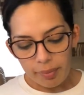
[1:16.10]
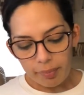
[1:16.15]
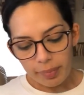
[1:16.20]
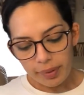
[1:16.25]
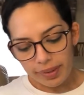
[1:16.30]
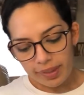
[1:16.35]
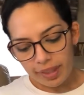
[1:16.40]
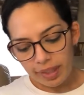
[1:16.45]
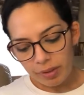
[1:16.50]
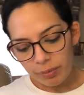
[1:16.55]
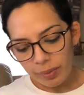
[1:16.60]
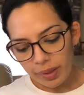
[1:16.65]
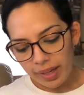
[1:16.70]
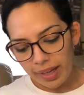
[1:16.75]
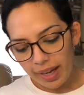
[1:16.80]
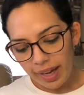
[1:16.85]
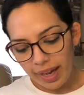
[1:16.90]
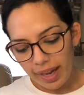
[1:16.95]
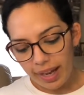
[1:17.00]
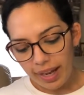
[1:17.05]
But then we
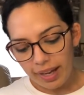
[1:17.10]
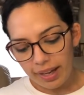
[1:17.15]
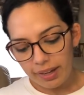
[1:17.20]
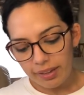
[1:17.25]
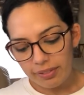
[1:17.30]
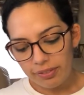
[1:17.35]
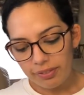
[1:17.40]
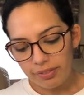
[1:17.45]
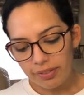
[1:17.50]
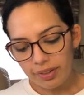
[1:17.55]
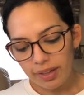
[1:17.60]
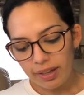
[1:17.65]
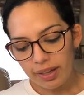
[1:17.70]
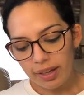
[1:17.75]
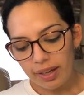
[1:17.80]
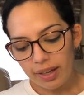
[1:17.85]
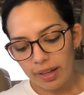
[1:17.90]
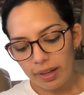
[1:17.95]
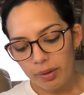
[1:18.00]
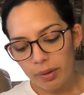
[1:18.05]
have
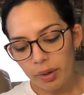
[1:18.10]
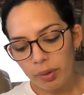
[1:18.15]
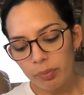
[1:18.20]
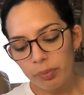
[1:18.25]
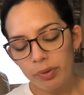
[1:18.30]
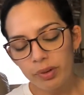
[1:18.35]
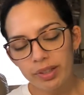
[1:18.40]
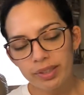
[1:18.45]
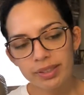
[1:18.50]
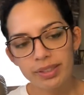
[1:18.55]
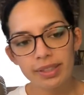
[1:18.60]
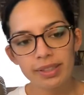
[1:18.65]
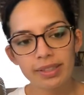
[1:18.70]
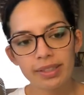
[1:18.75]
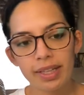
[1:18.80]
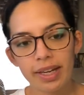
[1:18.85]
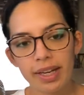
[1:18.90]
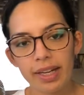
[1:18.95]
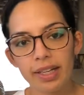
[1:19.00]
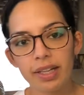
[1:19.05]
a more
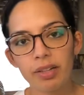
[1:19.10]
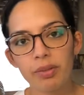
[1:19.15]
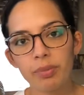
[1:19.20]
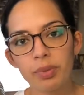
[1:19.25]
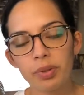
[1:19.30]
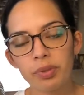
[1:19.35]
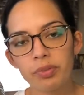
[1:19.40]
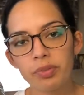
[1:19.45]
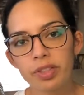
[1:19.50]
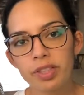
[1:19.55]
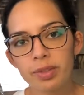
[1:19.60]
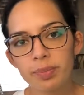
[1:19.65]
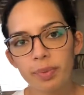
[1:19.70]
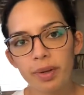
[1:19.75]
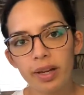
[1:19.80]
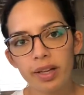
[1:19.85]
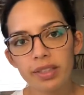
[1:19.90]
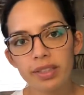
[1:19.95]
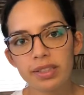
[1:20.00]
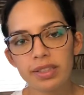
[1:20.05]
delayed immune
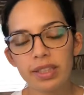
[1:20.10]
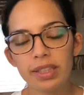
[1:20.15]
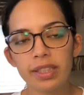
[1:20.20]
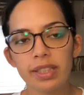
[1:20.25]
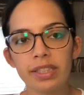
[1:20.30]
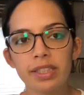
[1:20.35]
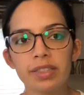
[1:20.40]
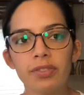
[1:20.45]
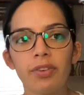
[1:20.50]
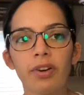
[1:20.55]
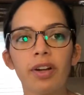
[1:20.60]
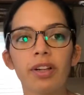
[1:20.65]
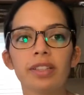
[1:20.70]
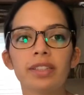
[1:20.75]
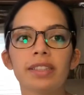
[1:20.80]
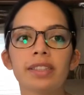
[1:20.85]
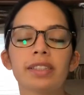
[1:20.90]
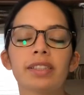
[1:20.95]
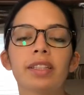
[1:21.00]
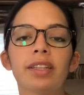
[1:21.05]
response, and this
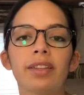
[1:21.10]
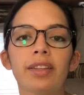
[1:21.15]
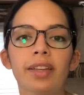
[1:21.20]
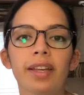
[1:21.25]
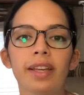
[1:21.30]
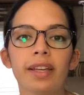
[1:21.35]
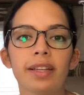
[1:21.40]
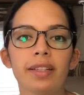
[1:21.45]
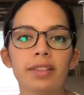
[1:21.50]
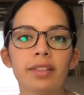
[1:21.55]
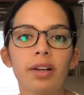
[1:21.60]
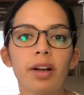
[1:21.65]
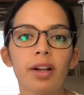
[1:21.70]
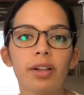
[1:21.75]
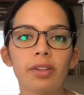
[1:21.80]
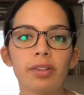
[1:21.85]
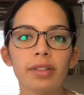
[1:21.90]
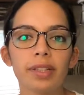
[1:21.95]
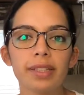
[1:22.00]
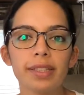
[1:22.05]
falls into the
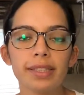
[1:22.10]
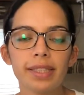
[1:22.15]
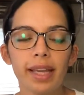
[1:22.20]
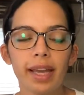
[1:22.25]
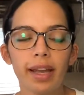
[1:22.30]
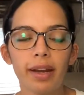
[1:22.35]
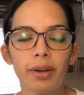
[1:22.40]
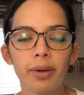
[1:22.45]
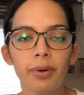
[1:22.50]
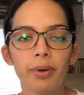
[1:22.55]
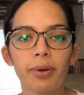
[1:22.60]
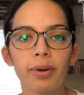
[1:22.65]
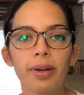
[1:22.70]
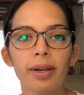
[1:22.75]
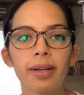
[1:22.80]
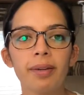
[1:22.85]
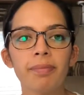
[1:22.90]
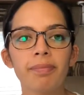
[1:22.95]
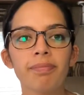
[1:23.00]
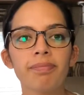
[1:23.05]
intolerance
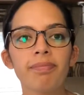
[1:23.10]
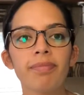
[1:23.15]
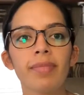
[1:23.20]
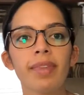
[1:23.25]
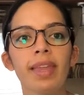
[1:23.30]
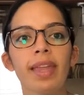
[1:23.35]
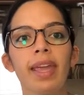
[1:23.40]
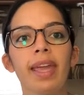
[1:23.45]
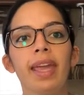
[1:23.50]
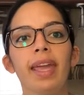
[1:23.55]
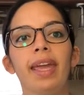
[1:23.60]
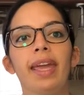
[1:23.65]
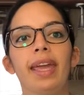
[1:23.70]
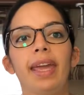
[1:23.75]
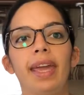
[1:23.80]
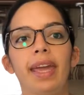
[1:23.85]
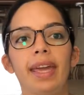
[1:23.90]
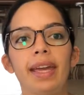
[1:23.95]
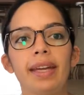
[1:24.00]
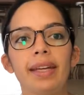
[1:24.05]
category.
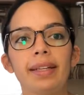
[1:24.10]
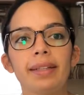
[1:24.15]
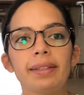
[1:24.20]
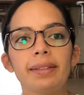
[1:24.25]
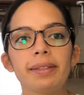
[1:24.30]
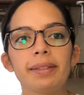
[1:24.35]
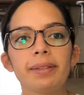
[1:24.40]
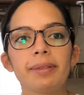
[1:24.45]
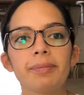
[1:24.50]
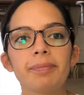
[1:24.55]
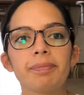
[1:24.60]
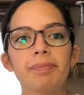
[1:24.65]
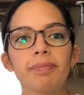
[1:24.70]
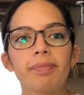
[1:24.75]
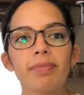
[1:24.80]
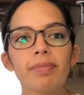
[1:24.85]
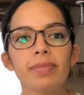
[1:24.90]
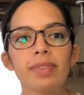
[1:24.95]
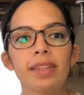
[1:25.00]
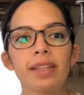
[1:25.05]
And
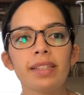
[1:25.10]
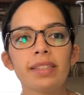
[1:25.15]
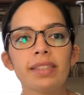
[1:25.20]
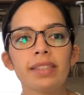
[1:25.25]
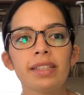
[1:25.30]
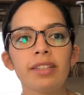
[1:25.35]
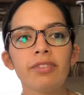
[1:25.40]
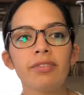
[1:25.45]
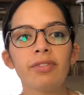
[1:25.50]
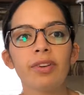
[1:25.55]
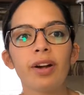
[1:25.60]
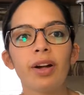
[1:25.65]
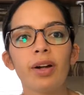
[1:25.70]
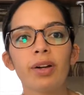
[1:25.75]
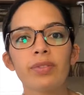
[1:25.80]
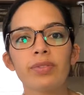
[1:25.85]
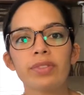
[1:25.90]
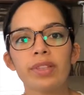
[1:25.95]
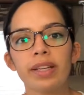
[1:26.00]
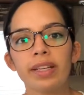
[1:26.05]
this
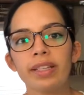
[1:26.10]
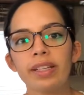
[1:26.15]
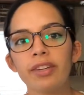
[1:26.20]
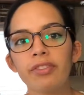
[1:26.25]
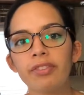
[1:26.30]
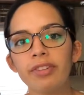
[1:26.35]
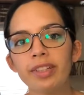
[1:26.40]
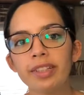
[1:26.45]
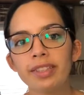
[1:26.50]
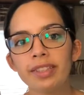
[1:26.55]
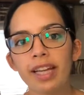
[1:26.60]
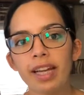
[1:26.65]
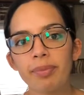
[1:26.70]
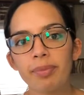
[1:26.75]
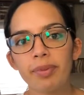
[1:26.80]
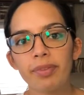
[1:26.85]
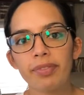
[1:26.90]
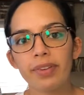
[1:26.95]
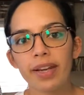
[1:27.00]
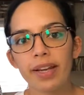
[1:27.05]
involves a different
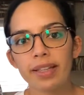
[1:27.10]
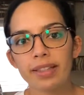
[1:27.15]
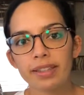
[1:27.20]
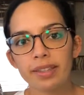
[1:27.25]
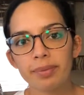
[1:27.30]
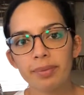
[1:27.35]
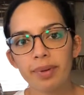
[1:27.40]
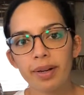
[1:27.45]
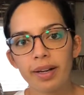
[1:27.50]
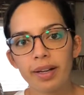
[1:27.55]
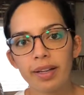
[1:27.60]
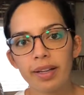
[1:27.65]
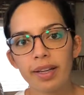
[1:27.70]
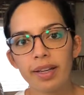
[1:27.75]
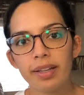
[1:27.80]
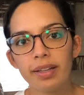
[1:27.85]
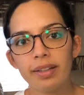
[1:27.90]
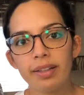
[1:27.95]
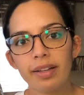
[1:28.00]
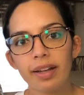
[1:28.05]
type of
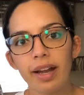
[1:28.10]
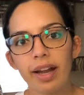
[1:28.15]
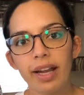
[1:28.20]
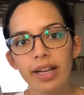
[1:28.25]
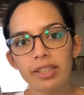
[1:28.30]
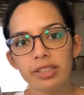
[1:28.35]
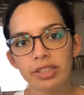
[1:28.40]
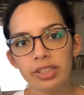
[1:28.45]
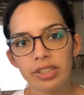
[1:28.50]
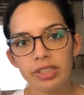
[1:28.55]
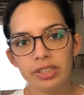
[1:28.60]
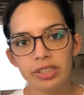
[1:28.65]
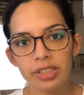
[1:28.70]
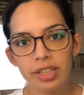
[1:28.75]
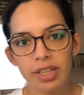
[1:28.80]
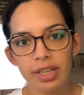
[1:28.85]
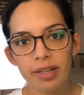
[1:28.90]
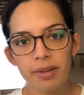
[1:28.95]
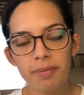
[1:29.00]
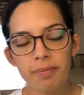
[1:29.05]
antibody,
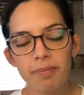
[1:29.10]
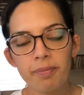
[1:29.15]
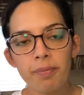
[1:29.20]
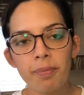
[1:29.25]
IgG,